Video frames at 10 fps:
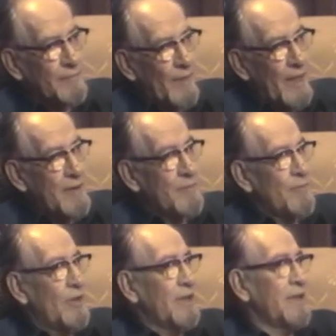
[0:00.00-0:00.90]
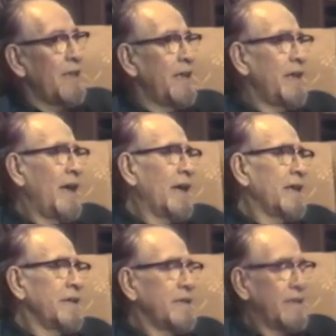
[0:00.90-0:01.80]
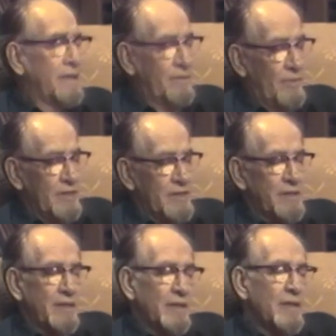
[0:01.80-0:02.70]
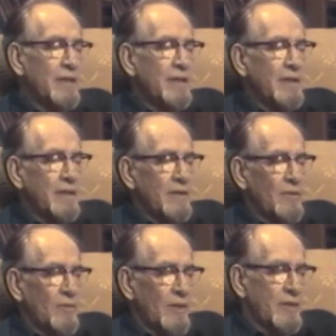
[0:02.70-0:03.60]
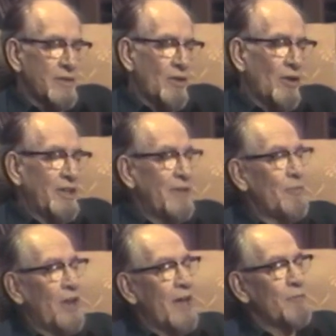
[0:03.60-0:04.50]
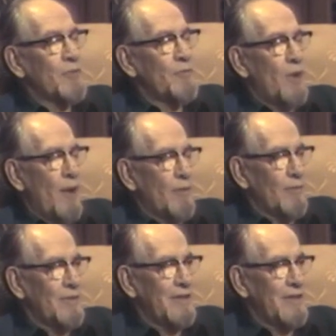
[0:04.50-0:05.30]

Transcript: in building the ENIAC was what's called the input-output problem.